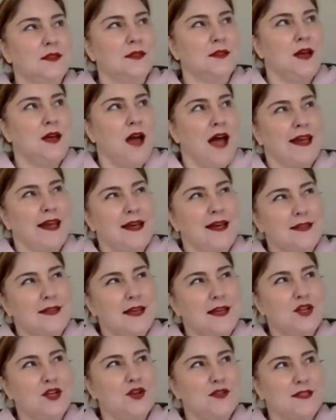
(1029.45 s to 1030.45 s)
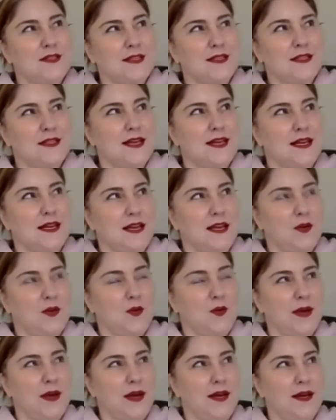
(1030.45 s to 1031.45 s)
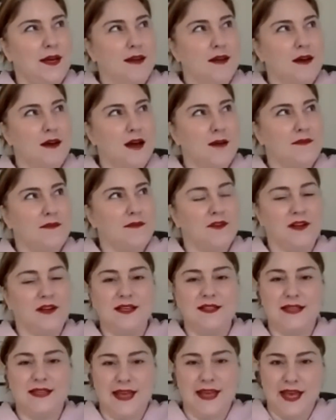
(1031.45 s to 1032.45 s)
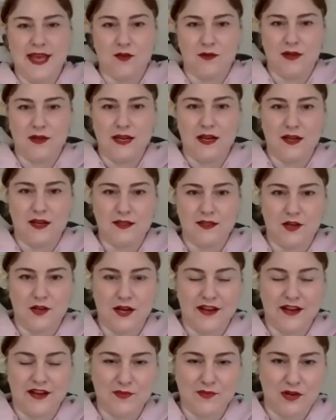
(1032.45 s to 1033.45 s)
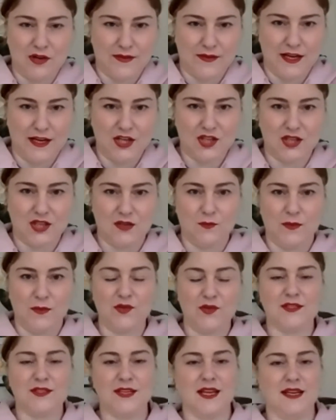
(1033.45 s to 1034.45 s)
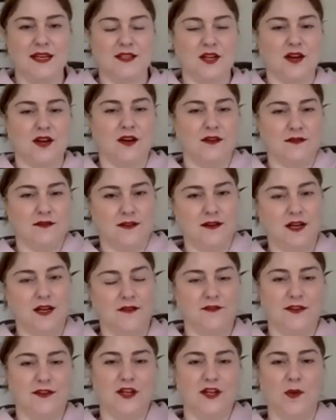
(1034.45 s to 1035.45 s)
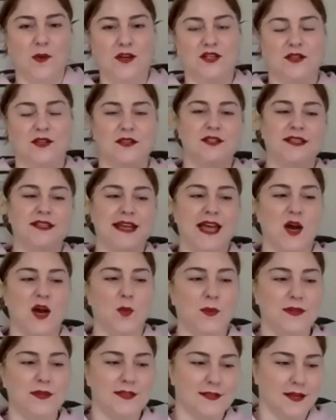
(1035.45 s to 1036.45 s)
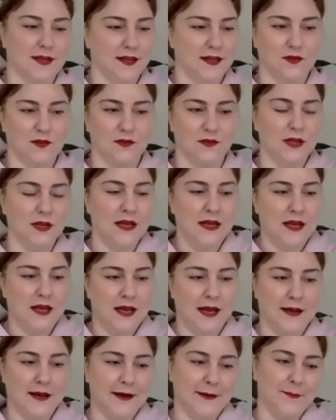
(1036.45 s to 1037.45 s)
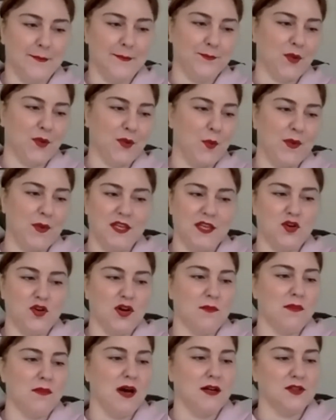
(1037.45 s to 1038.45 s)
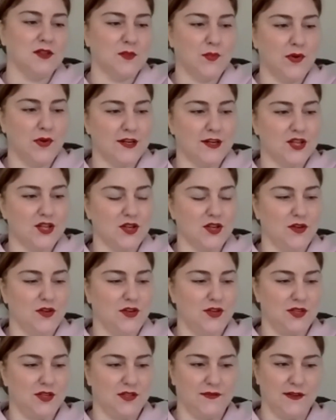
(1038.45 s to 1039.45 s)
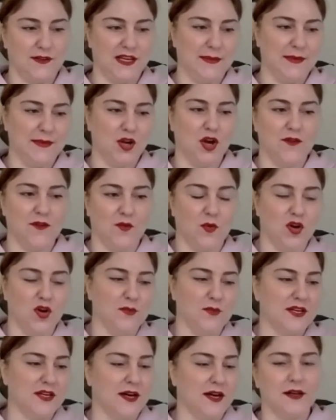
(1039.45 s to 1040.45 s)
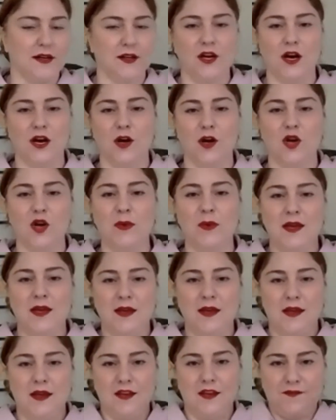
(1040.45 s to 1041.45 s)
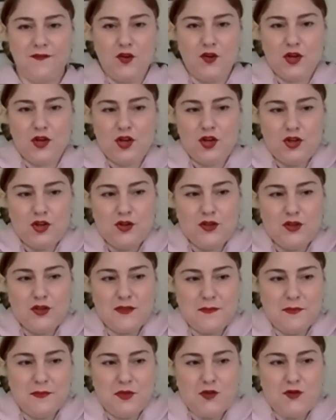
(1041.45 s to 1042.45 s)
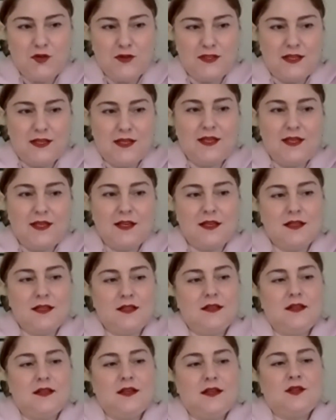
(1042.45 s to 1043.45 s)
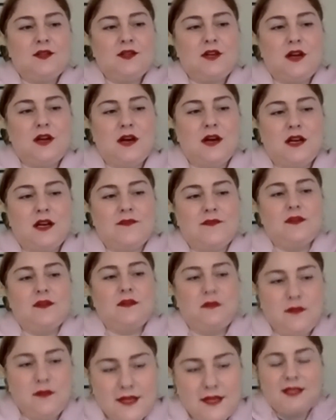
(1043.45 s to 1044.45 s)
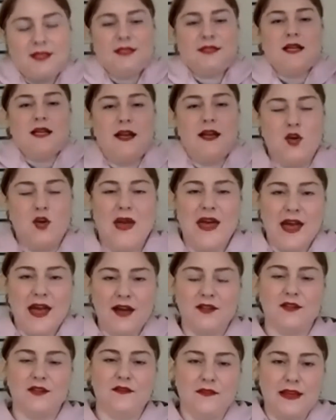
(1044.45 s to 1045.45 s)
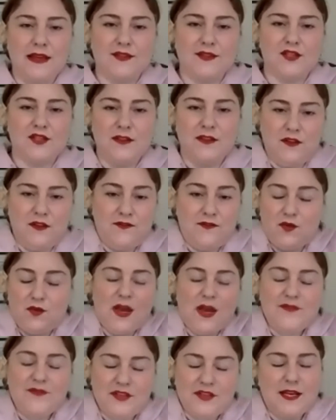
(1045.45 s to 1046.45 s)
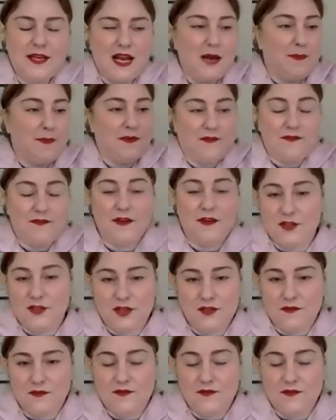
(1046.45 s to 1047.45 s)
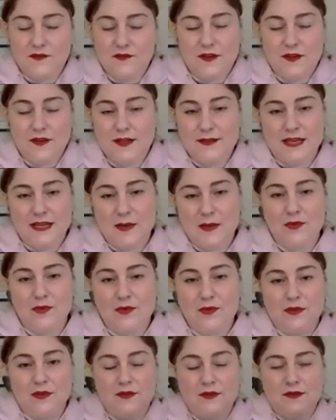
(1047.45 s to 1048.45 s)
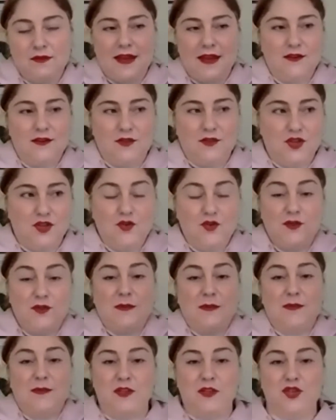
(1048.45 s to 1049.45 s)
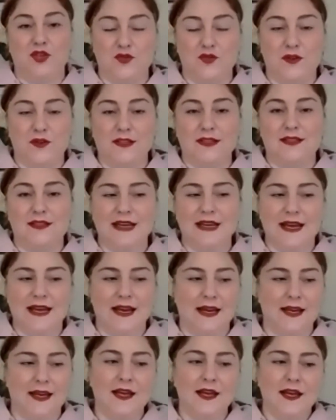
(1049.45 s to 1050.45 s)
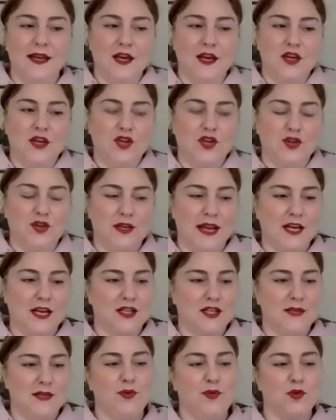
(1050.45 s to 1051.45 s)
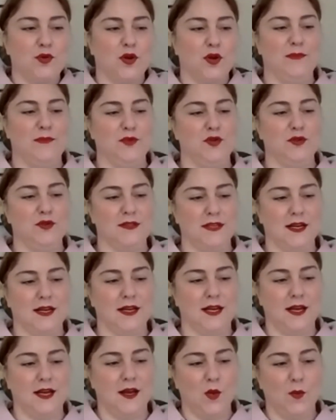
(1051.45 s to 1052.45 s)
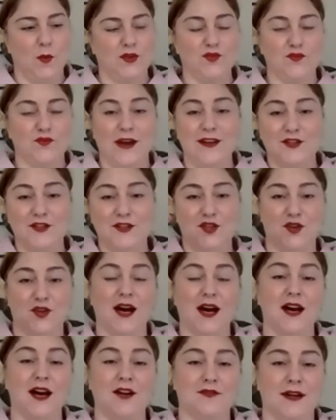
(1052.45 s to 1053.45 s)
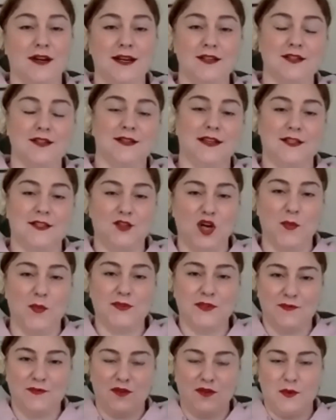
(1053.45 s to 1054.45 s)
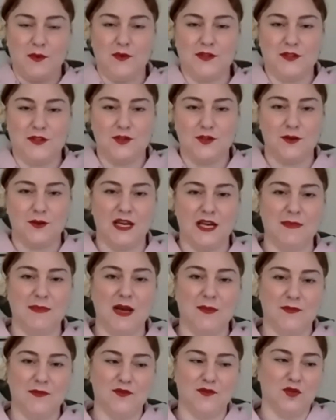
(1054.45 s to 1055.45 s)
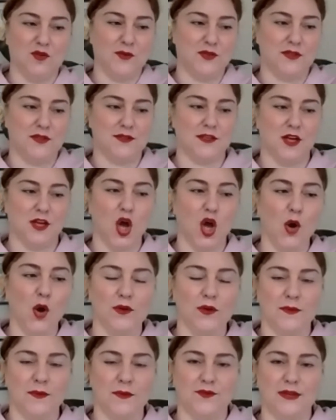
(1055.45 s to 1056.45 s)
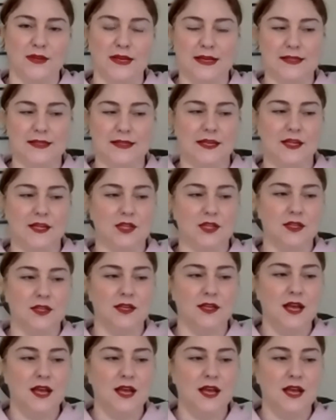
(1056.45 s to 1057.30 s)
I guess I use this technique when I'm feeling down and I don't have motivation. When you're starting to kind of go into the downward cycle, whether you've got mild depression or you're just feeling a bit overwhelmed, can't cope, if you can use music to kind of kickstart you out of that, so that if you have to get up and function, for example, and do something during the day, you can actually put on music which raises your heart rate. So that's the opposite of what we were just talking about before, which is to lower it with relaxation.